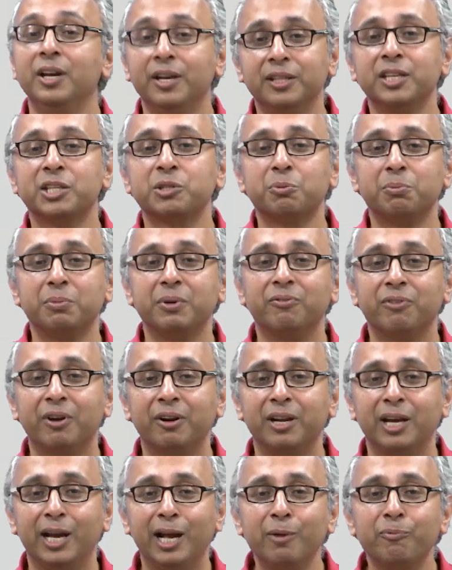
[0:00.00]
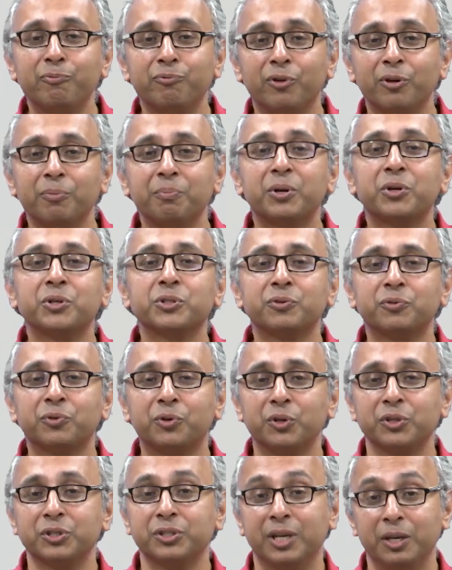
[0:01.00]
This would be very helpful because, of
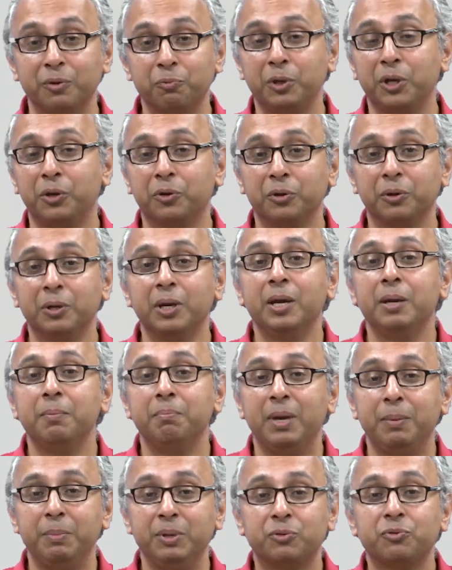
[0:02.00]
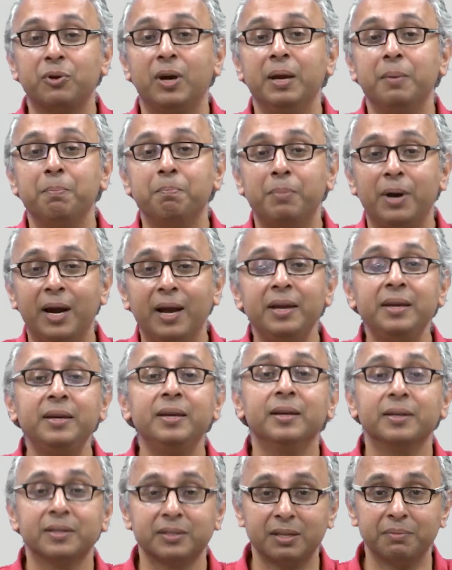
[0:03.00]
course, then we could maybe try and
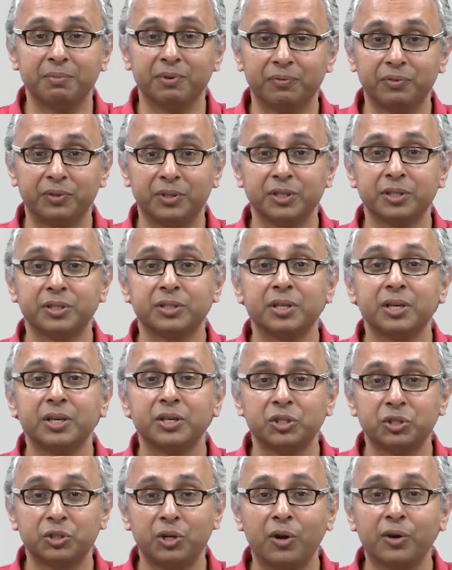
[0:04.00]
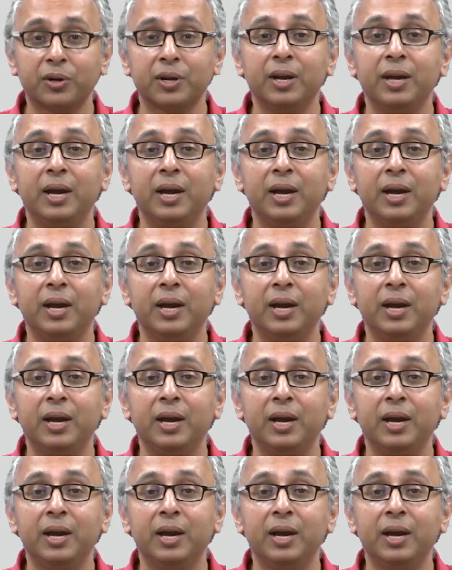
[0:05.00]
buy some of this stock